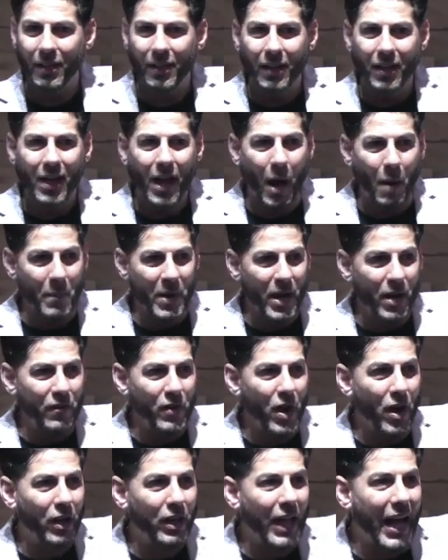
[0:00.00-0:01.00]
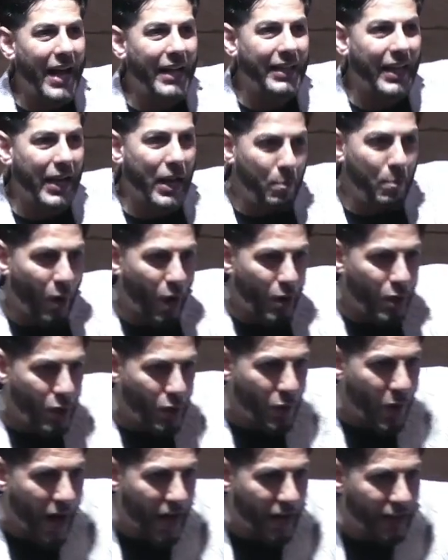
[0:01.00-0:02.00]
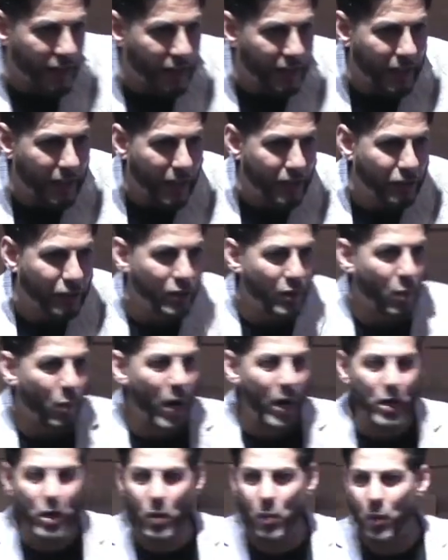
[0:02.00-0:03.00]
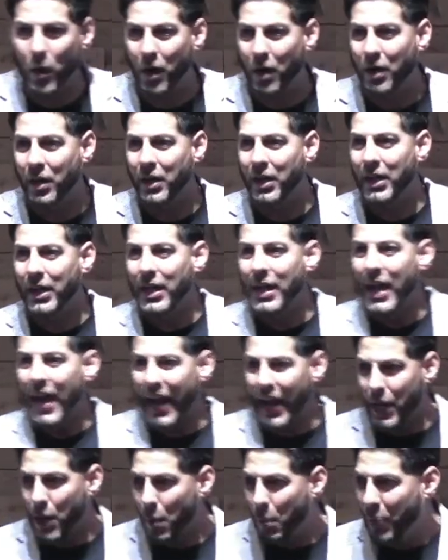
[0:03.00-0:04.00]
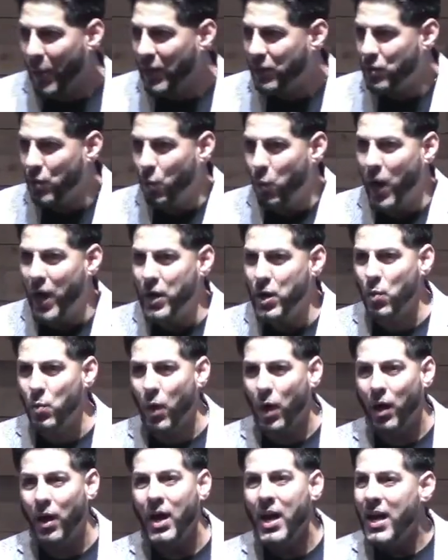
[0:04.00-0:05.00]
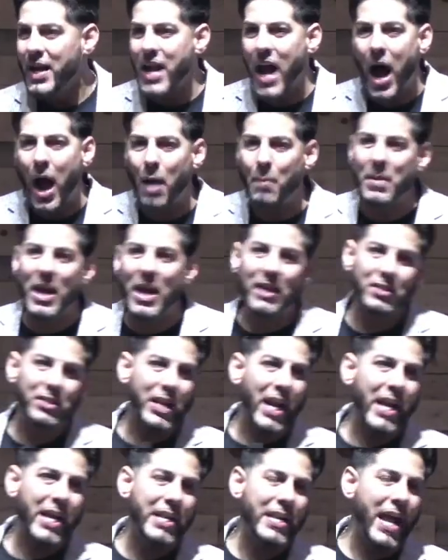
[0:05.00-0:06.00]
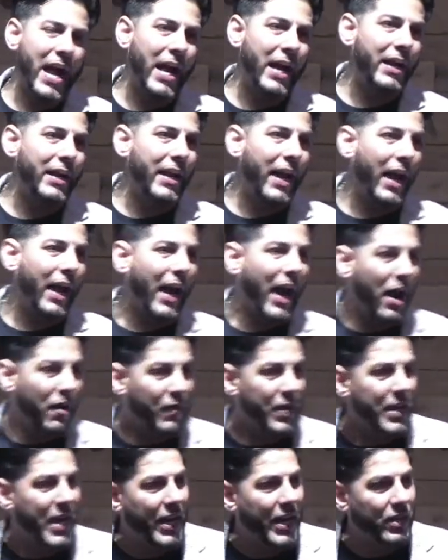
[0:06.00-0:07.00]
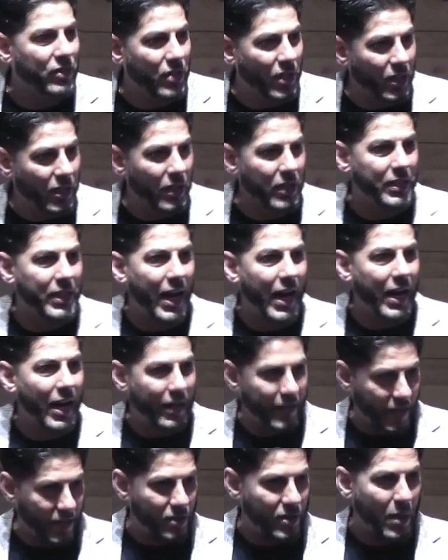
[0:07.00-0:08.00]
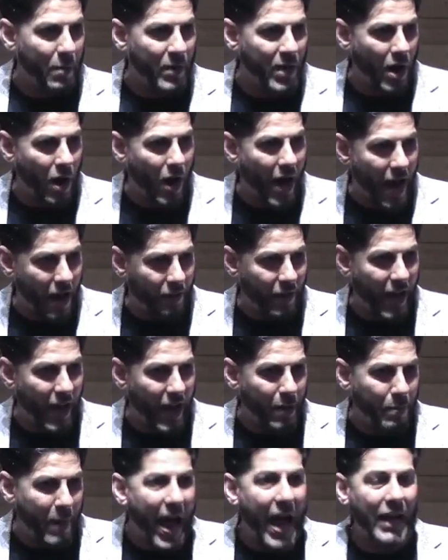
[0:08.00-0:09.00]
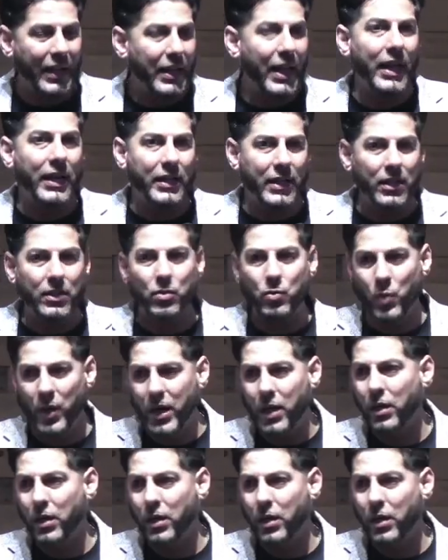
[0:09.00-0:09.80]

How many of you are glad that he brought you out of the clutches of where you were and the pits of where you were? Now, I'm not saying that, that every day is a good day. Did some of y'all have a bad day this week?